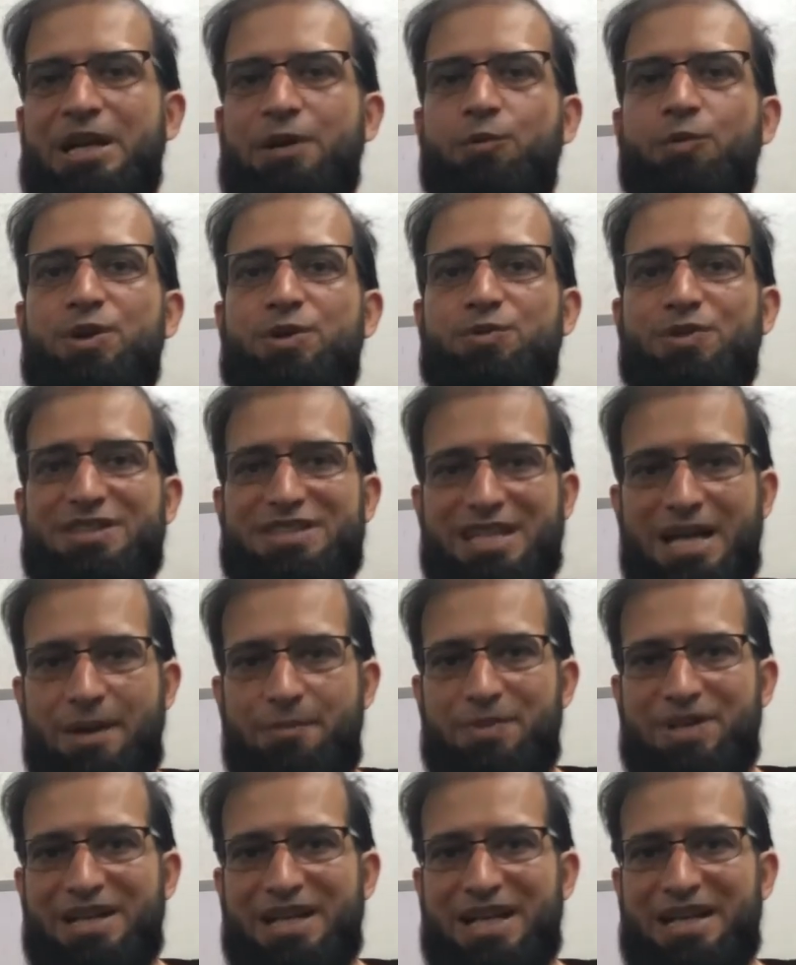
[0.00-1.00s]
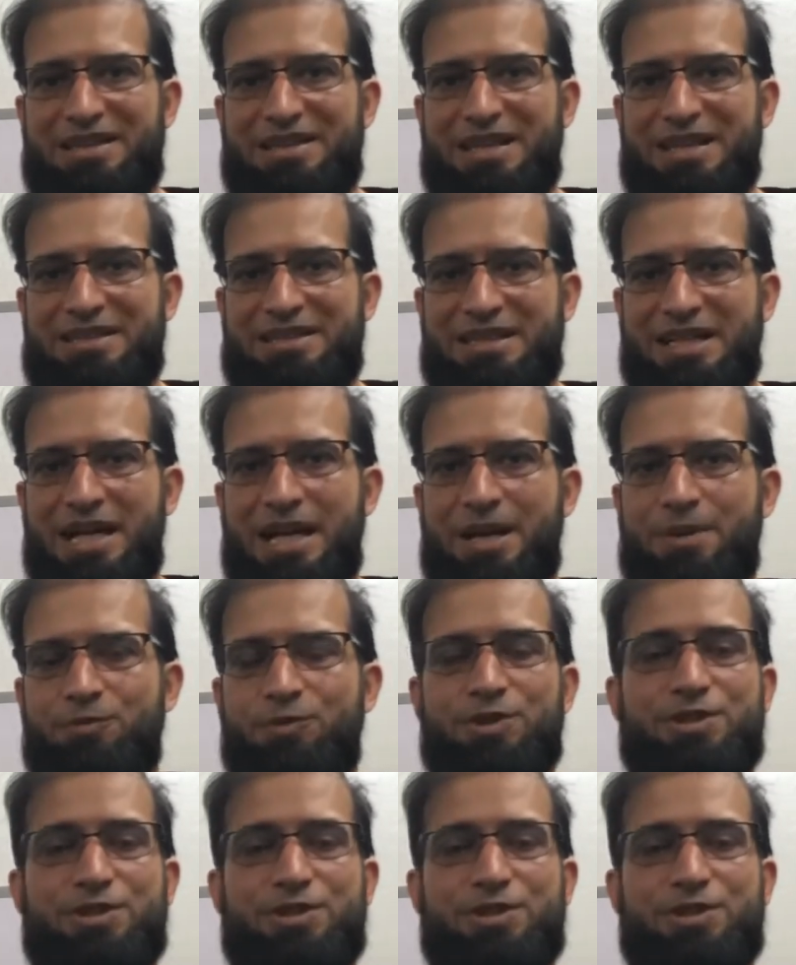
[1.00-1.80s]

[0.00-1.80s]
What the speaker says: What was happening at that time?